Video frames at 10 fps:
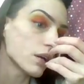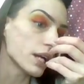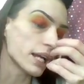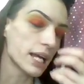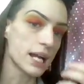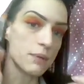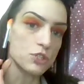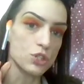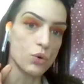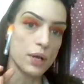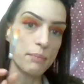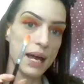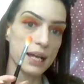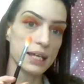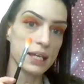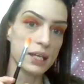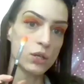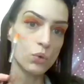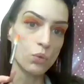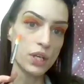And again, I'm just going back
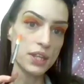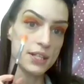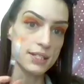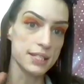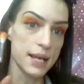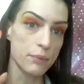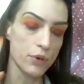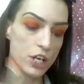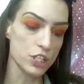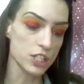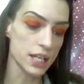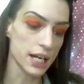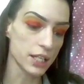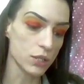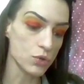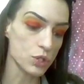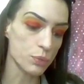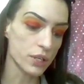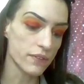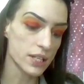in with the same brush that I used
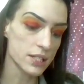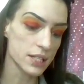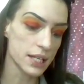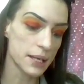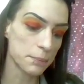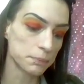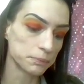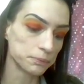previously